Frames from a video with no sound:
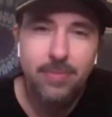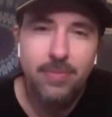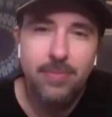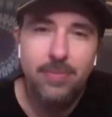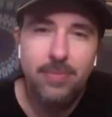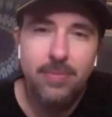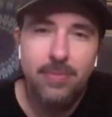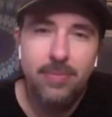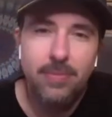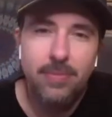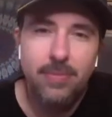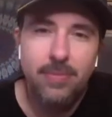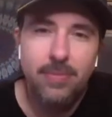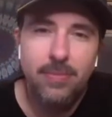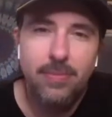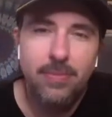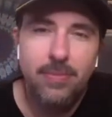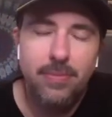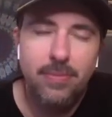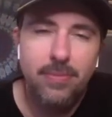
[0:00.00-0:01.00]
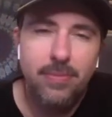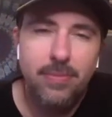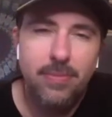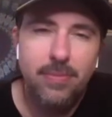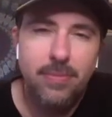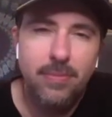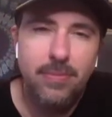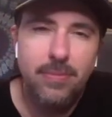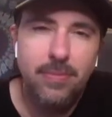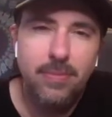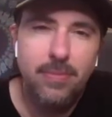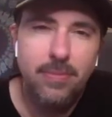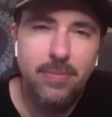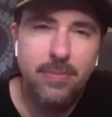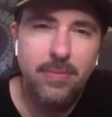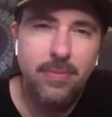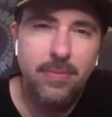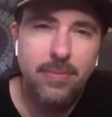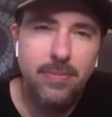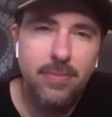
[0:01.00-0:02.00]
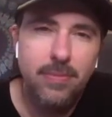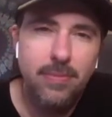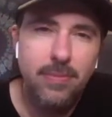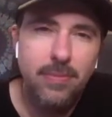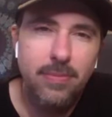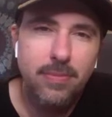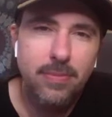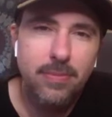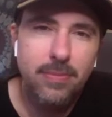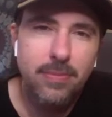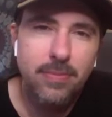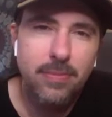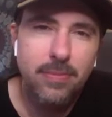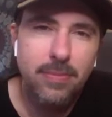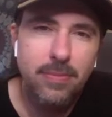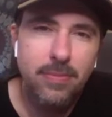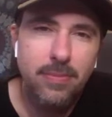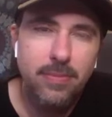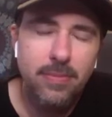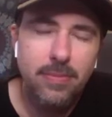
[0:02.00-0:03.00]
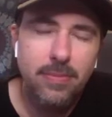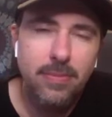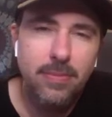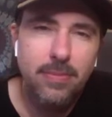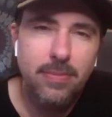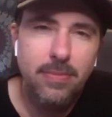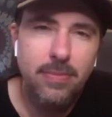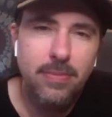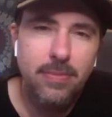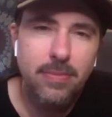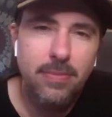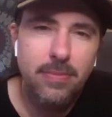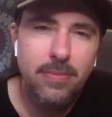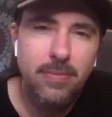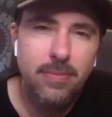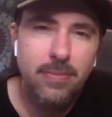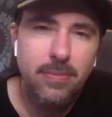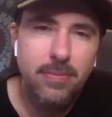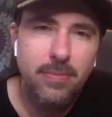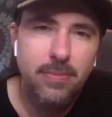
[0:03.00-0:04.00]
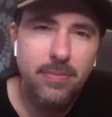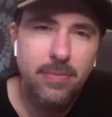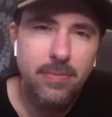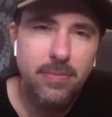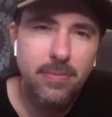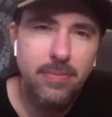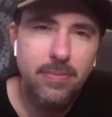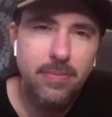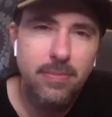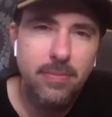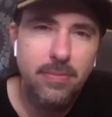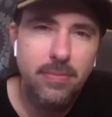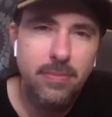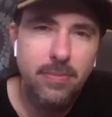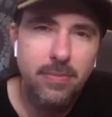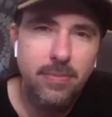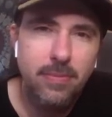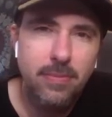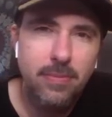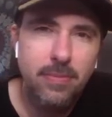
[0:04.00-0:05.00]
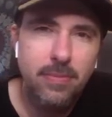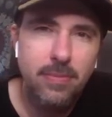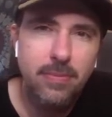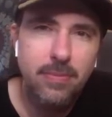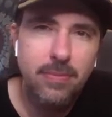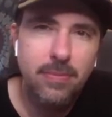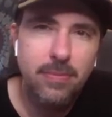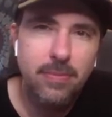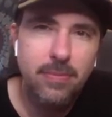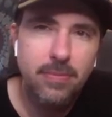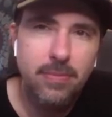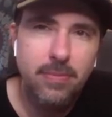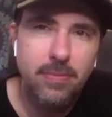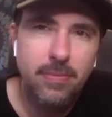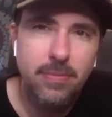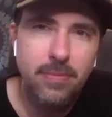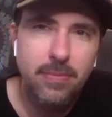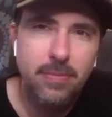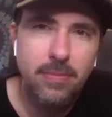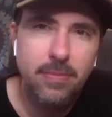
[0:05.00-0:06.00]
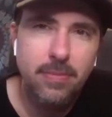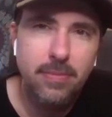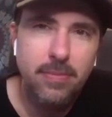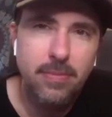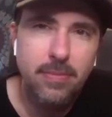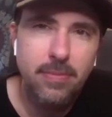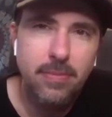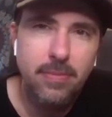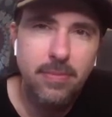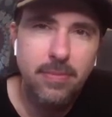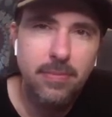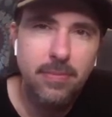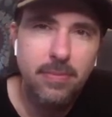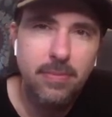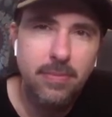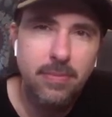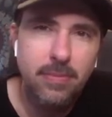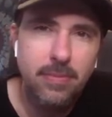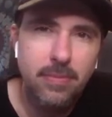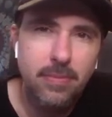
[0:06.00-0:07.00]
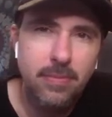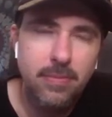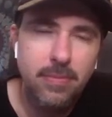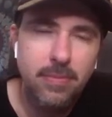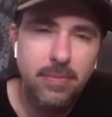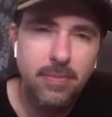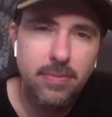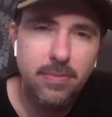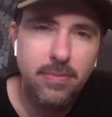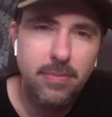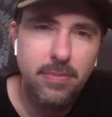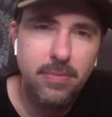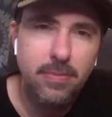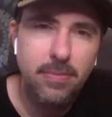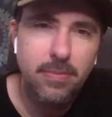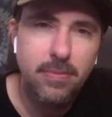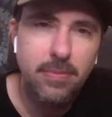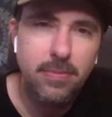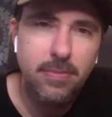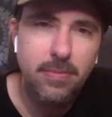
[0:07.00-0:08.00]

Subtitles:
[no speech]